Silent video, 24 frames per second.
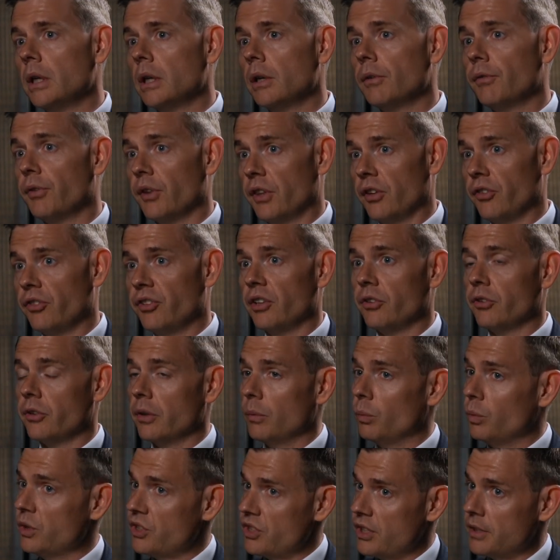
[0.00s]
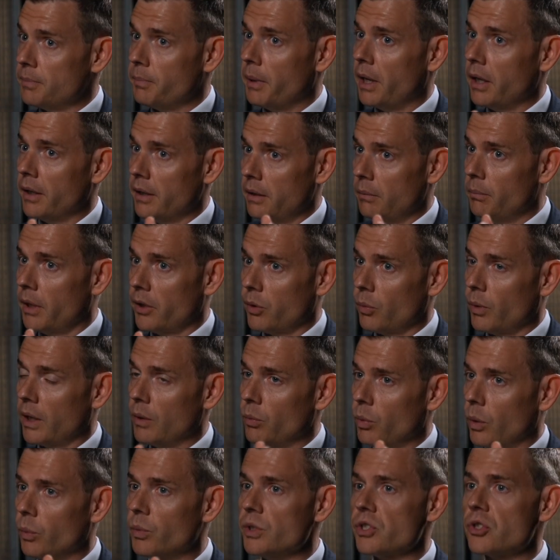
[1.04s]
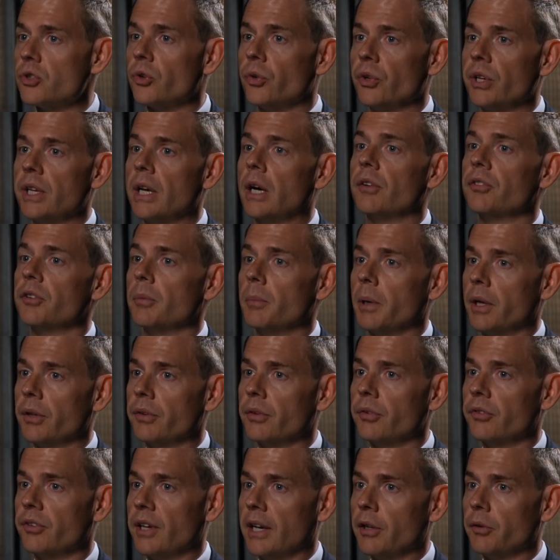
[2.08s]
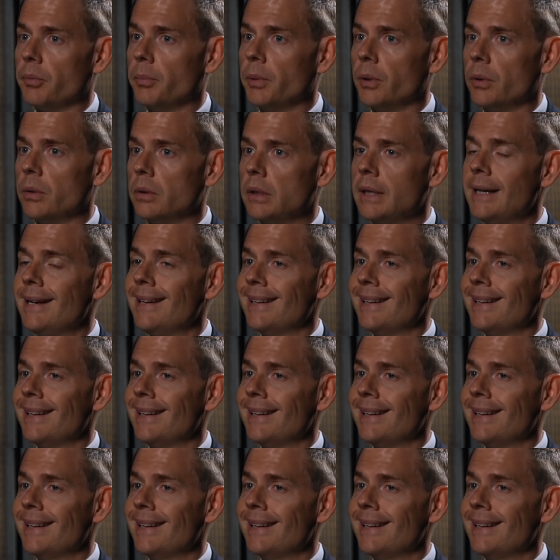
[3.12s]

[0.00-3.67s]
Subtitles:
for the system, which is, by the way, what we saw in the aftermath of Southport.